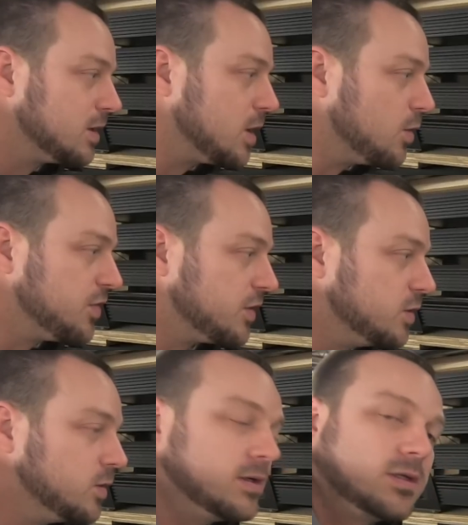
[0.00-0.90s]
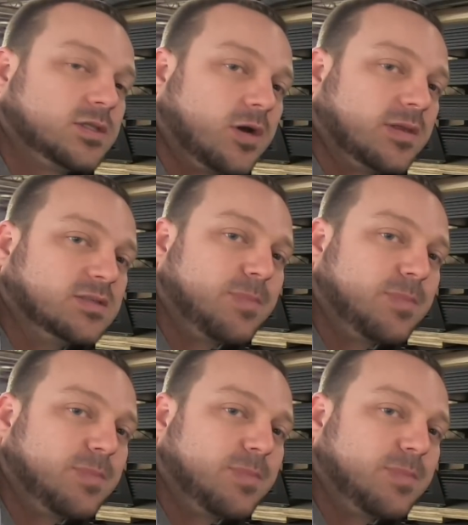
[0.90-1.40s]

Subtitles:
go through, turn these